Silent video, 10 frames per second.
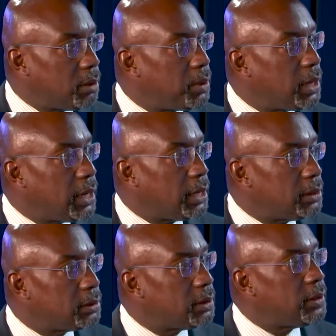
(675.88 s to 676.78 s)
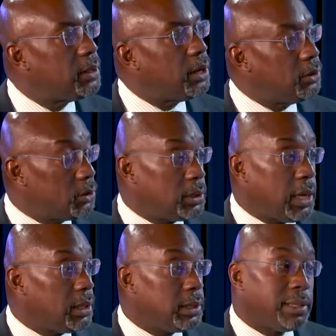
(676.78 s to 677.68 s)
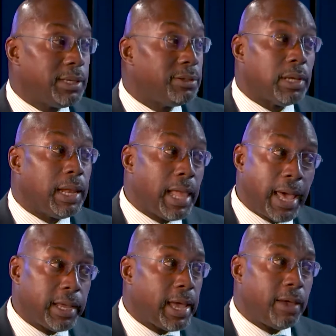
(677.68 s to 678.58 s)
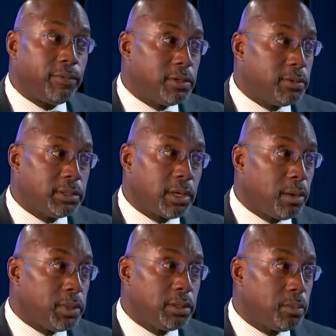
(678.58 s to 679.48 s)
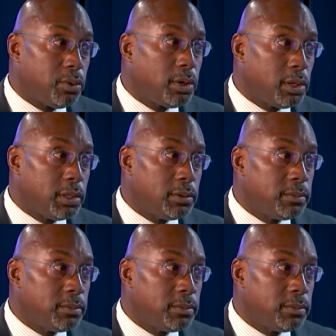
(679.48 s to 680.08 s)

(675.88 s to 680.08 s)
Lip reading: their plans, understanding that there's a lot of affluence coming to Brooklyn.